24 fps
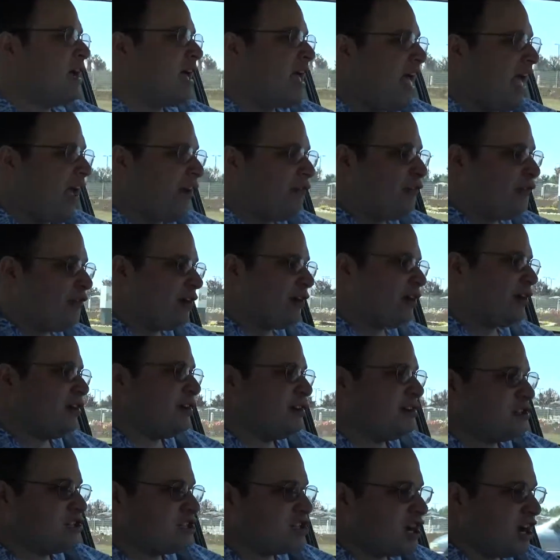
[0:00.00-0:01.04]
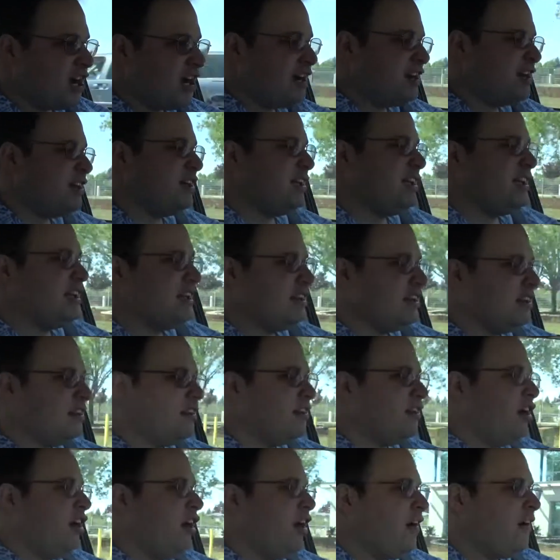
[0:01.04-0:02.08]
Africa, China,
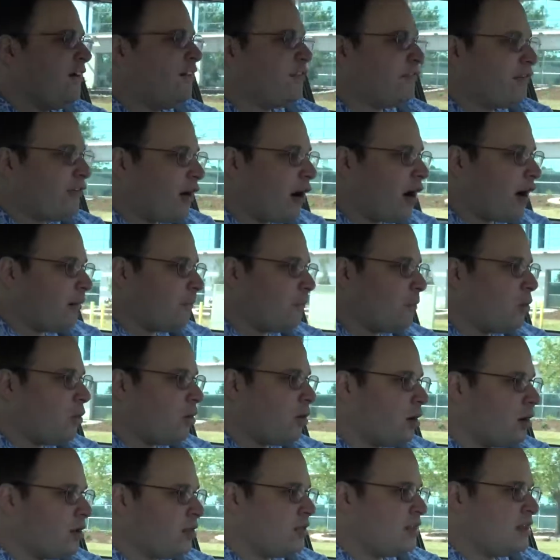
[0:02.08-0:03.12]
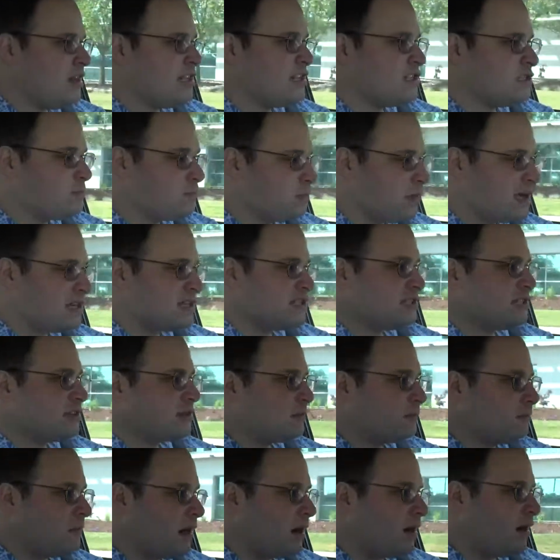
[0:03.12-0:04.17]
India far more than he's blessing
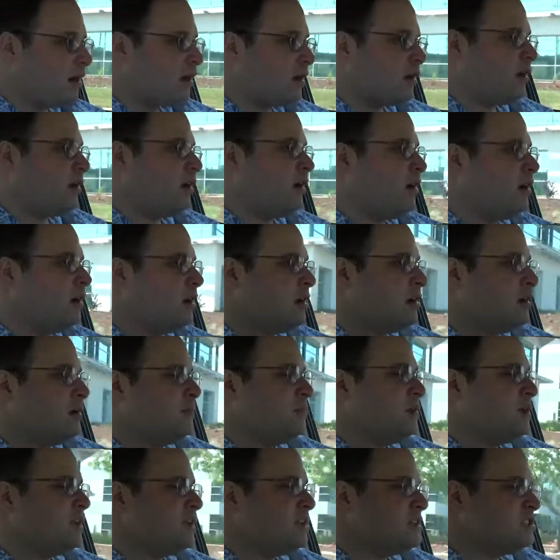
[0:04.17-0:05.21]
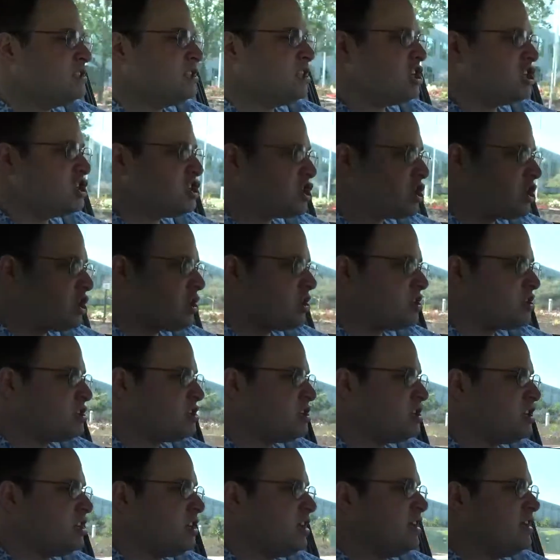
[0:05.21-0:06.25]
America, because the
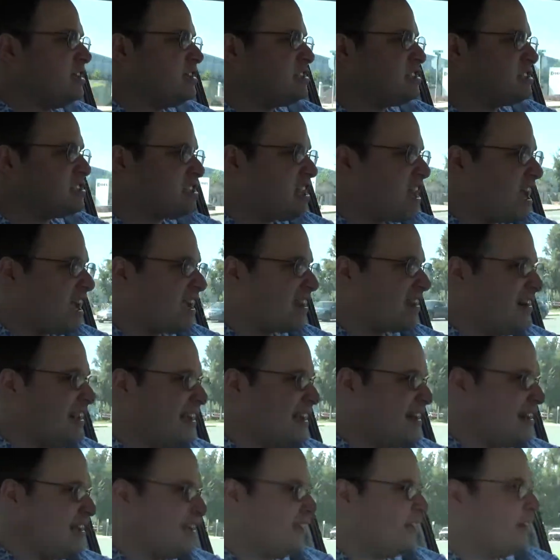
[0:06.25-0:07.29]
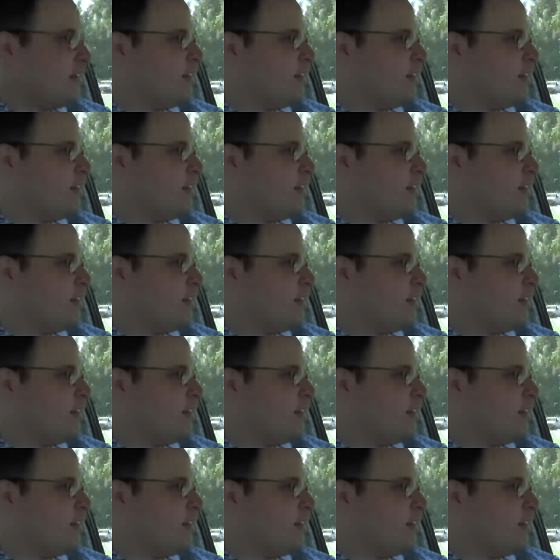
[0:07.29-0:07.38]
church is stagnating